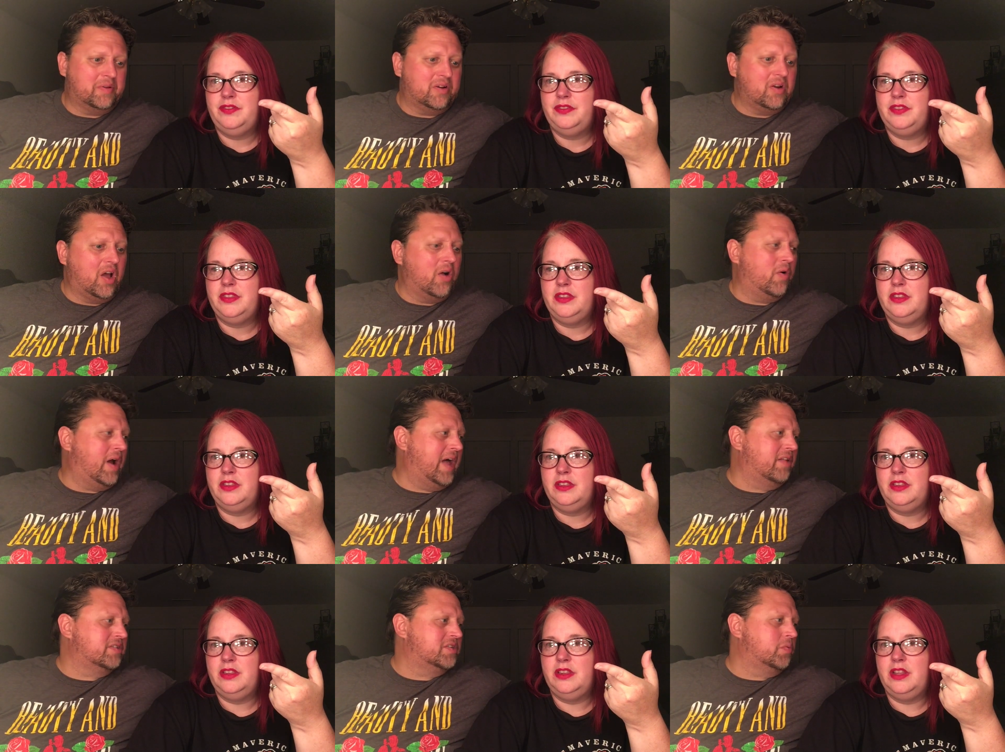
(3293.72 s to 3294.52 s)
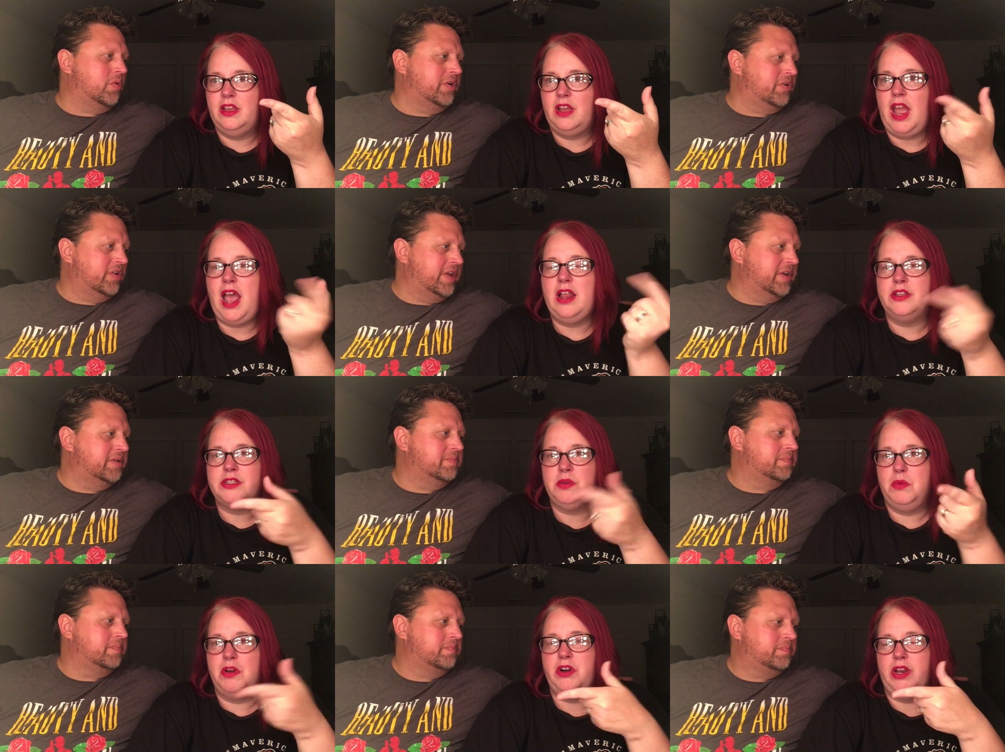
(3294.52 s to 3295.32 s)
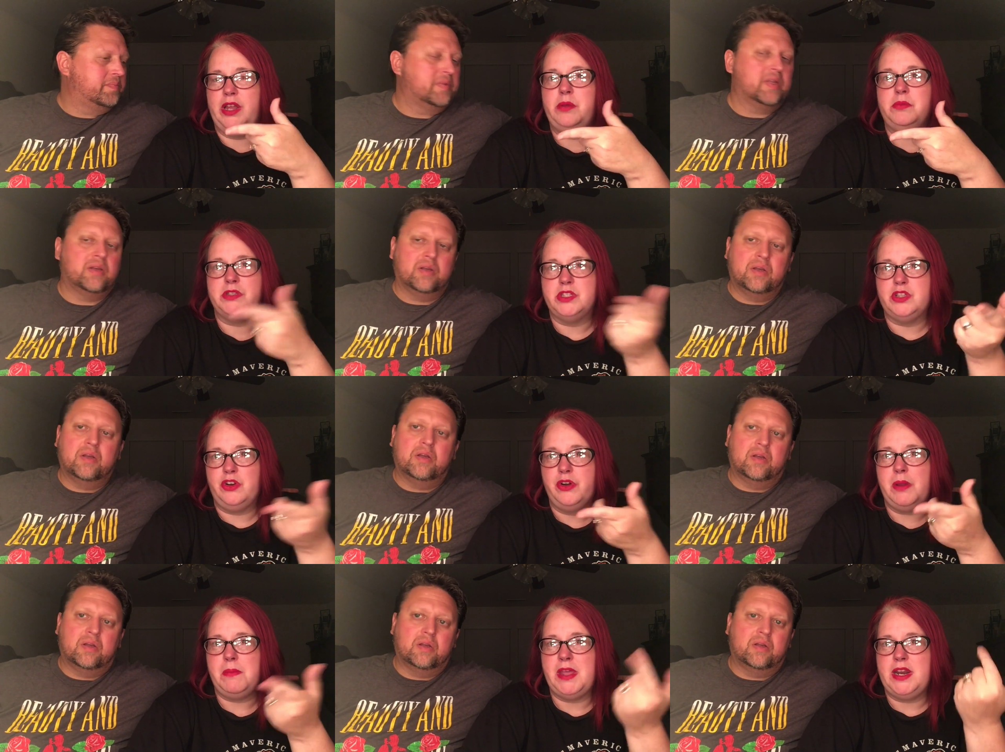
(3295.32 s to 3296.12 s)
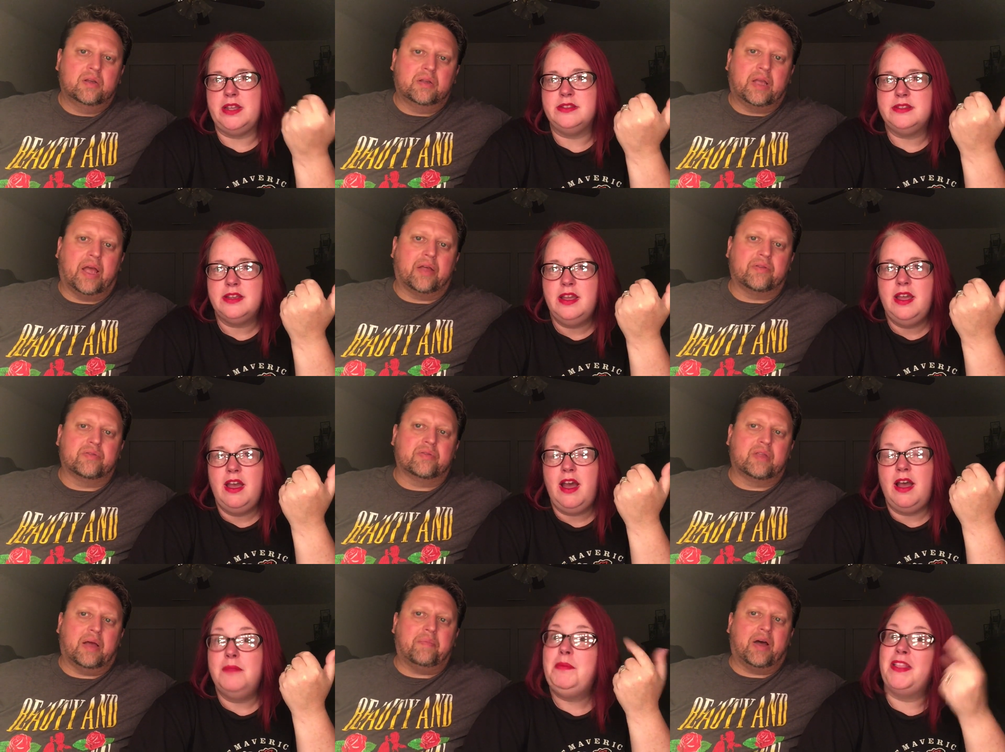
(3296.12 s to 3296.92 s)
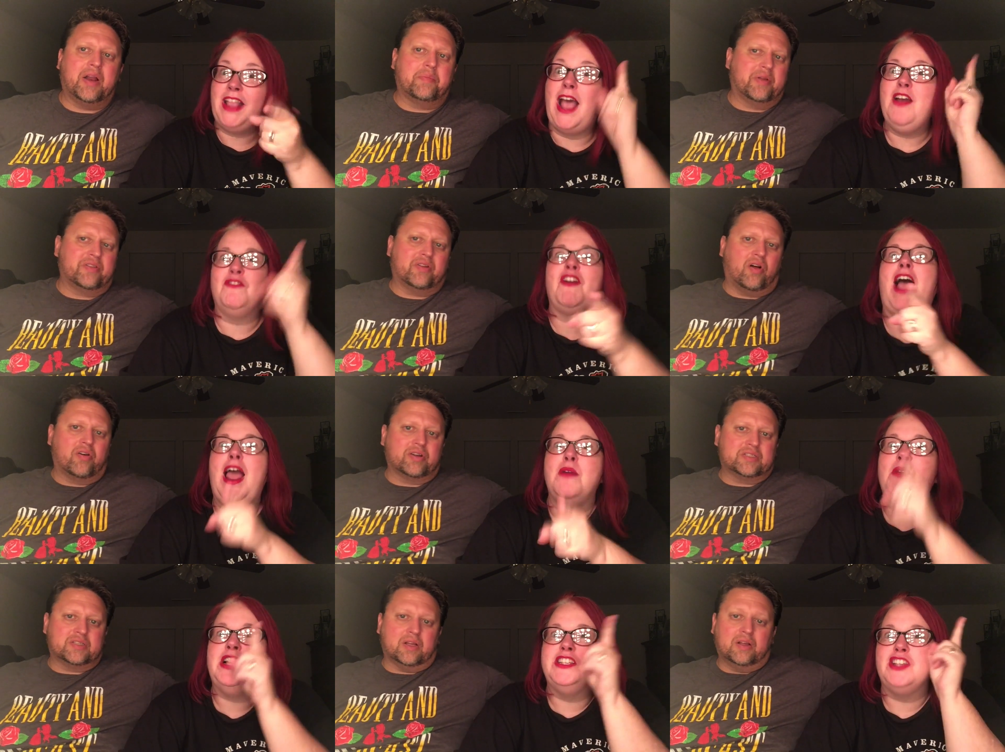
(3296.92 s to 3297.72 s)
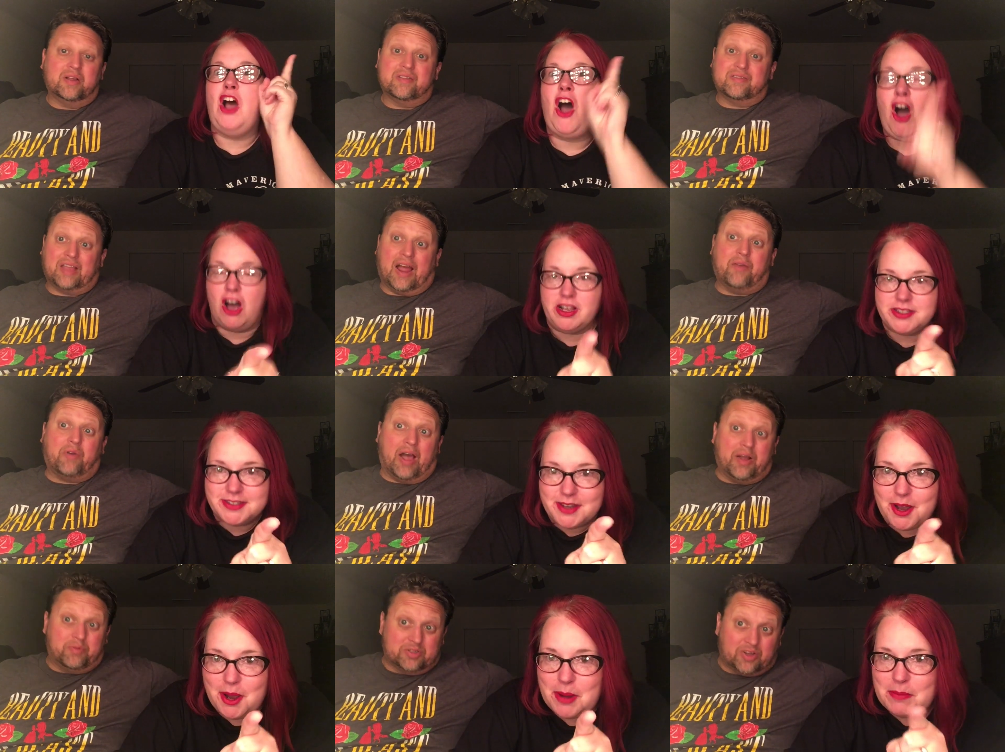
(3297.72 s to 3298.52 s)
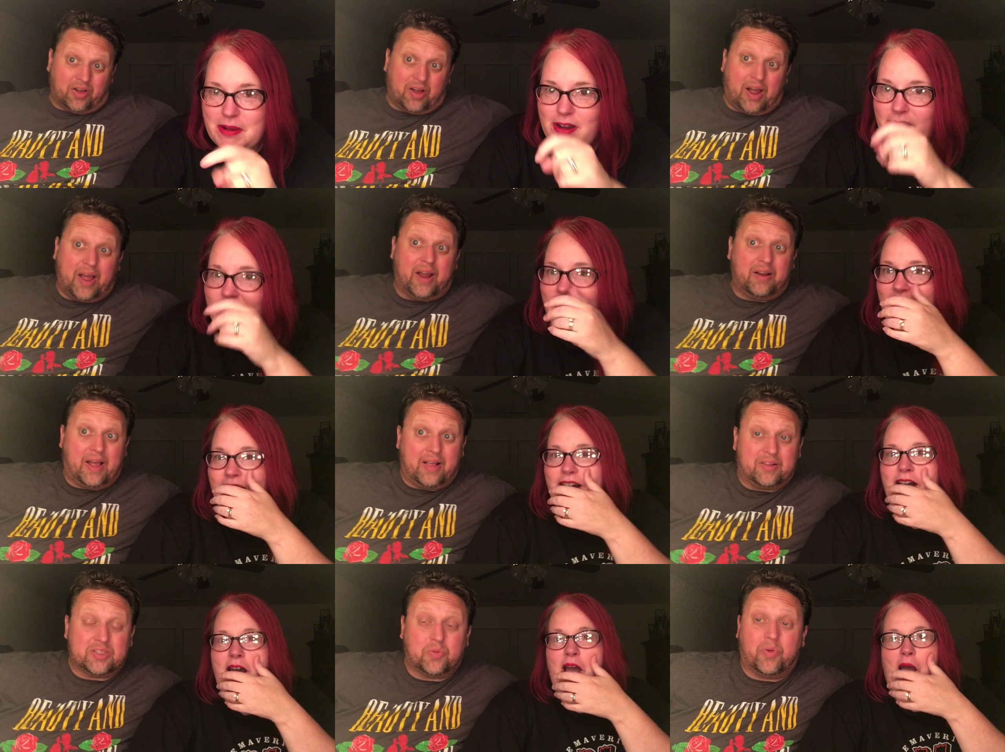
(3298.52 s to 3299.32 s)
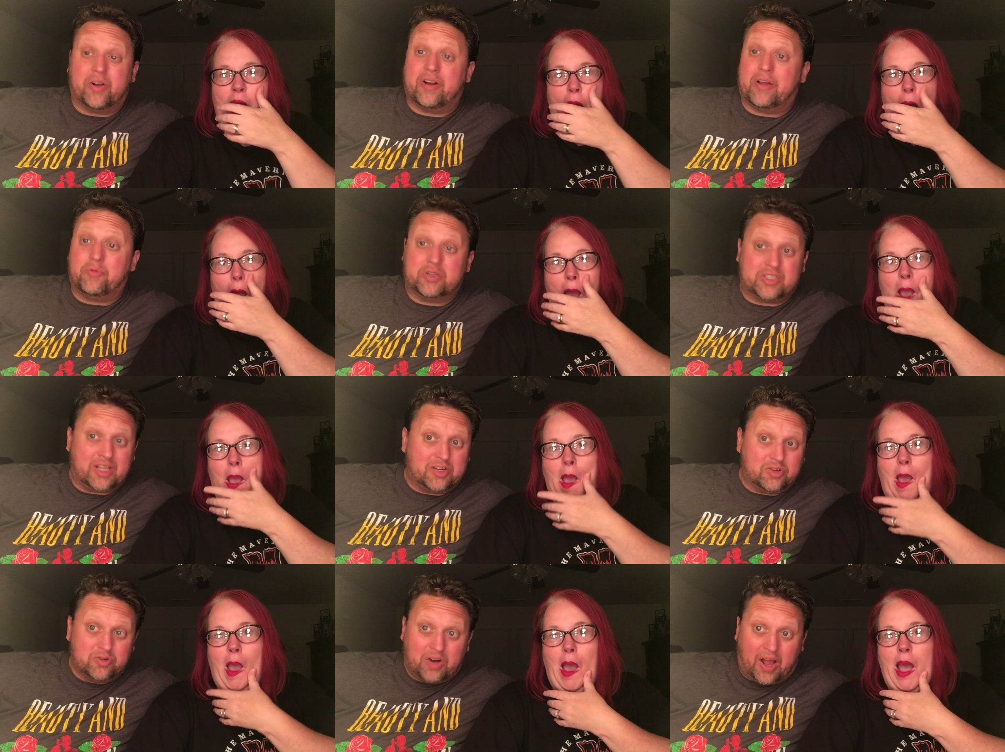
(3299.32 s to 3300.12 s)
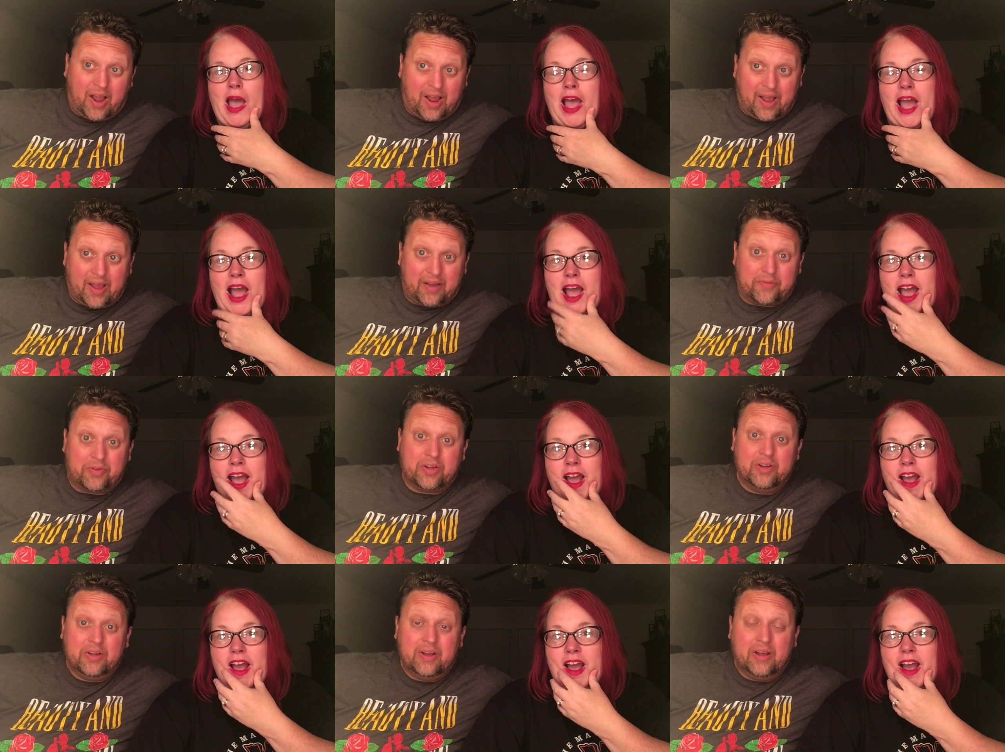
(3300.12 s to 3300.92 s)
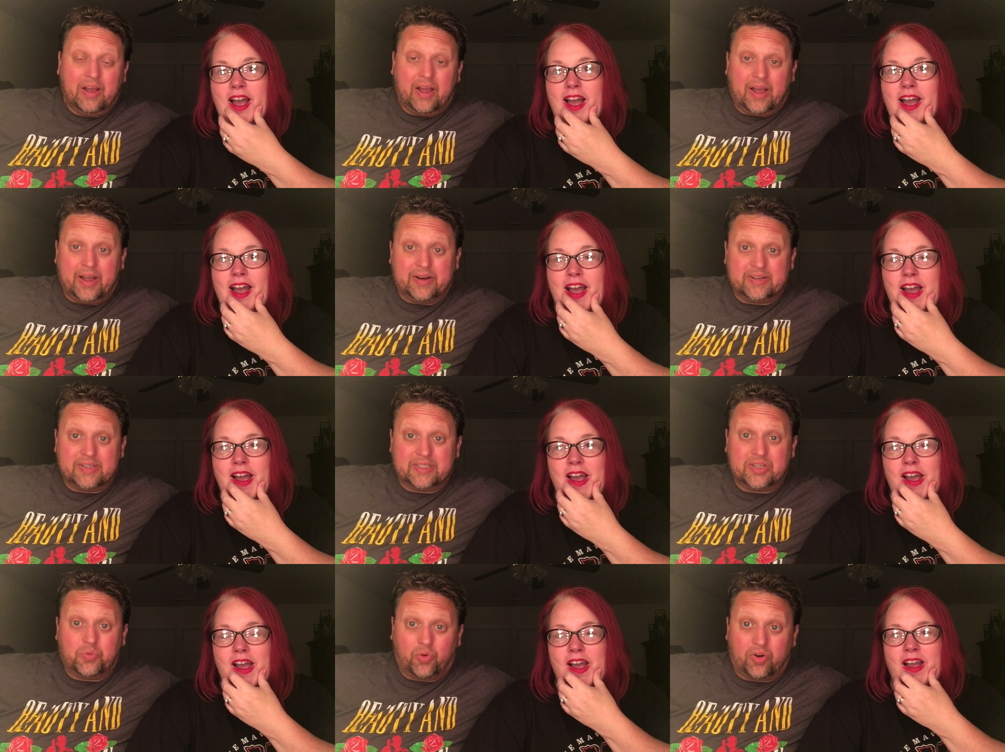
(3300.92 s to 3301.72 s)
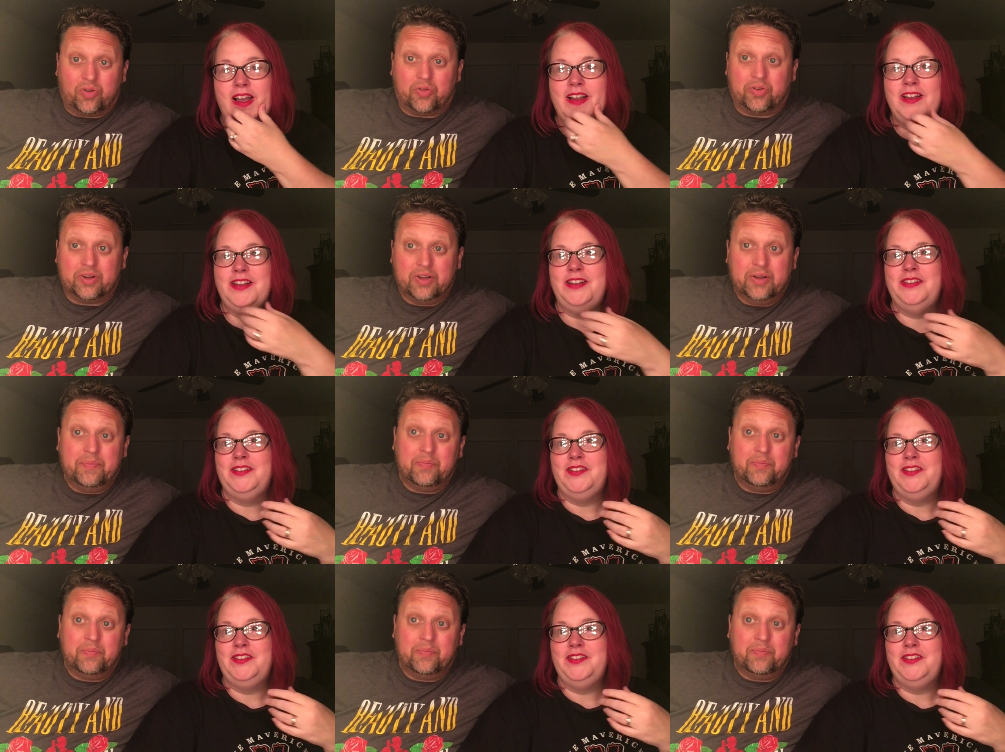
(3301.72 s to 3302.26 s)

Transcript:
Speaker 1: minutes. No, Alice
Speaker 2: in no, Wonderland. Alice in Wonderland was thirty minutes.
Speaker 1: Yeah, that but that ride was awesome. That ride was all Alice in Wonderland, which they do not have at Disney World,